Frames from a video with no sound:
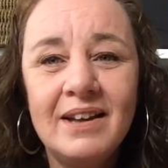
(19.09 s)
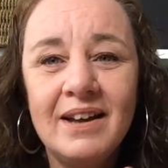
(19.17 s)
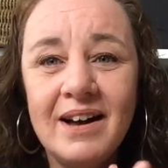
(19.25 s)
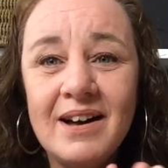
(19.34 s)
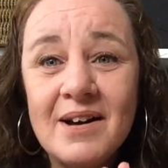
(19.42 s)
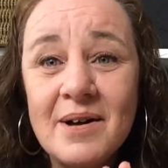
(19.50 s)

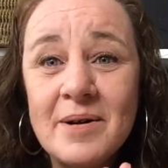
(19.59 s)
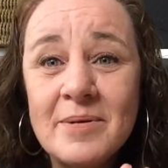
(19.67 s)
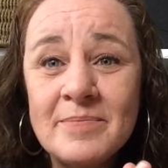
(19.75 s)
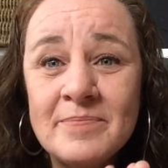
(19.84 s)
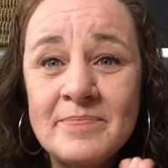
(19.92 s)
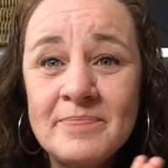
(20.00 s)

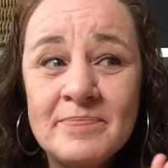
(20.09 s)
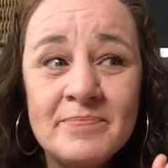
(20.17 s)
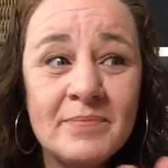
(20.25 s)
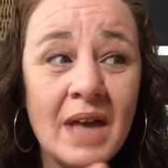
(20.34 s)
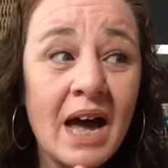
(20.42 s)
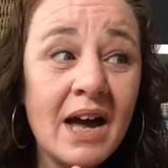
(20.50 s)

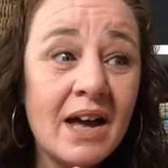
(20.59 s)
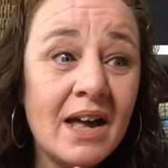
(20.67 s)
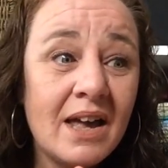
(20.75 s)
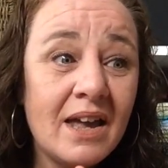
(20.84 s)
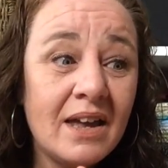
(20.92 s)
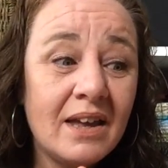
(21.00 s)

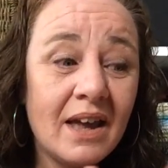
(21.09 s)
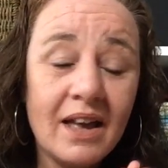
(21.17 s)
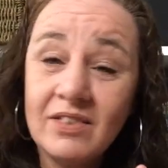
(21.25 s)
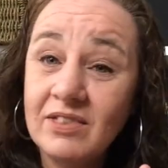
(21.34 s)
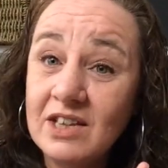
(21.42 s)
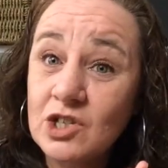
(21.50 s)
I
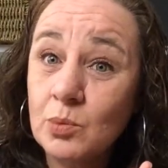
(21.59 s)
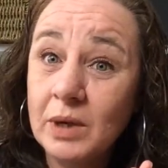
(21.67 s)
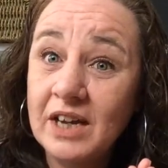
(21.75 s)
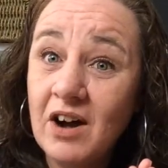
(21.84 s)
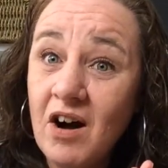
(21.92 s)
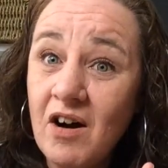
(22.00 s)
had this
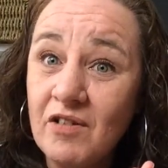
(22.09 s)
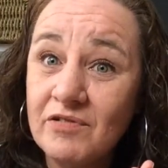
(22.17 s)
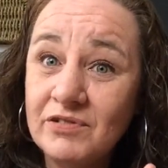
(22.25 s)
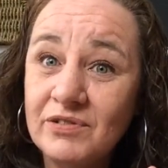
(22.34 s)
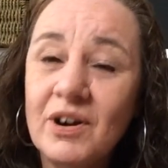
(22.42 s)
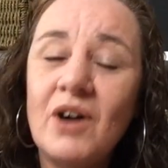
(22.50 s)
week
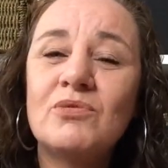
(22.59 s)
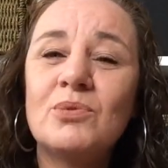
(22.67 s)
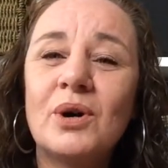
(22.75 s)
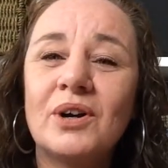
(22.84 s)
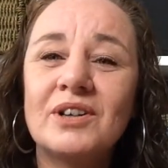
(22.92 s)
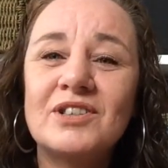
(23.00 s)
off of
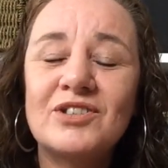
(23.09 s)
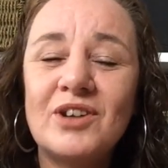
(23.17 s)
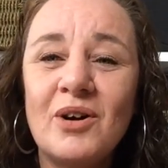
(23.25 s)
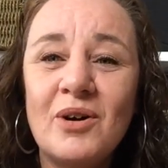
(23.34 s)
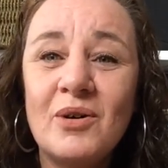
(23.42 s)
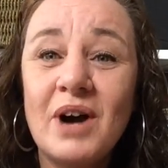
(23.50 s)
work,
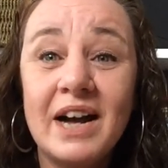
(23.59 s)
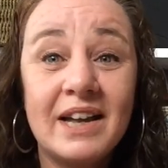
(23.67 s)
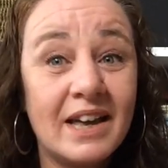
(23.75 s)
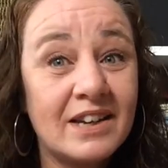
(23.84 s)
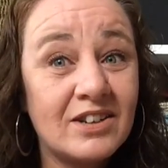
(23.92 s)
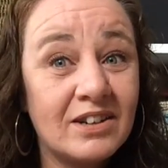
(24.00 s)
so I
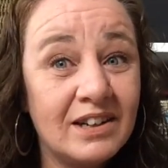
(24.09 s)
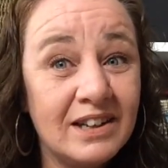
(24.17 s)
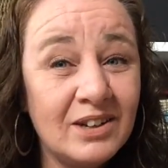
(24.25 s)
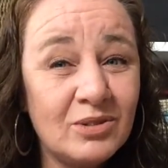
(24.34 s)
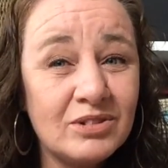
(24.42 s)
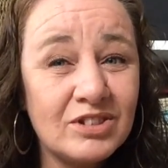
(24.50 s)
had a
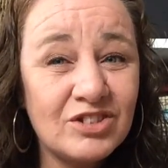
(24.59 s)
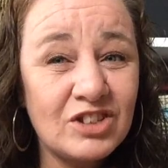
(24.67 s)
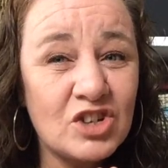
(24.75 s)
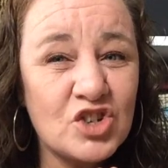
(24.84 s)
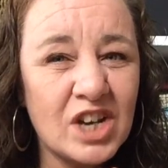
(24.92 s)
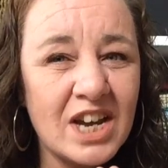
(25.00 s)
little
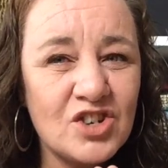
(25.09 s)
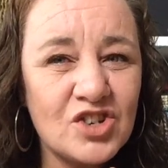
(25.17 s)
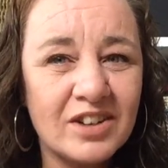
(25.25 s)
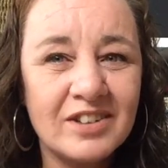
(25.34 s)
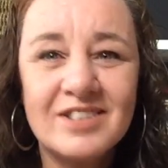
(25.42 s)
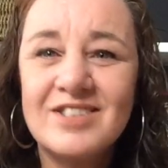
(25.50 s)

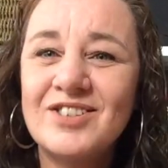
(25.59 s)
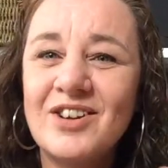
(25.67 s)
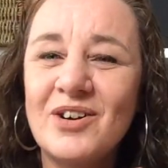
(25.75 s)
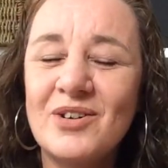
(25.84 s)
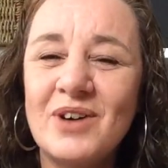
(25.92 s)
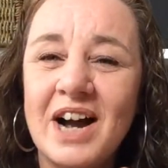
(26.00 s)
stitchcation.
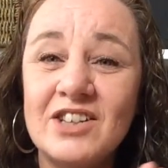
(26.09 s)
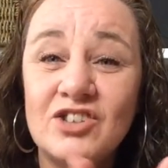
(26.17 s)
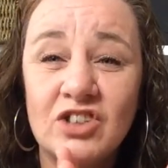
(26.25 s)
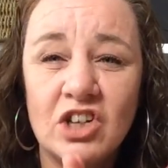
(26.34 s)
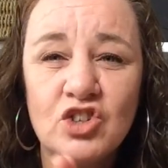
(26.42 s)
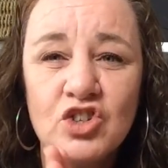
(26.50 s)
So I
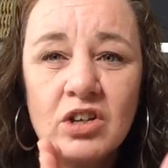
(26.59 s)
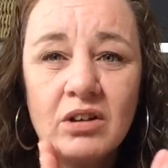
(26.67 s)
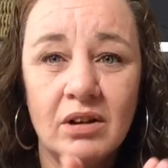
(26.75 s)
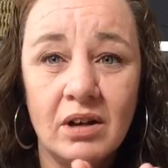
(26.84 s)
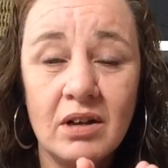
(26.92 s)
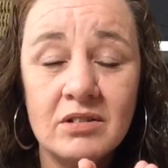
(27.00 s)
stitched
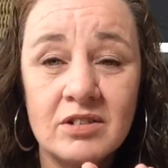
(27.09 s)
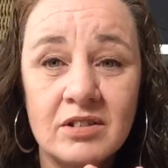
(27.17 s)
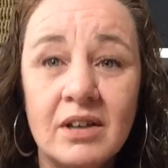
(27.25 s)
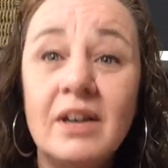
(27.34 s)
a lot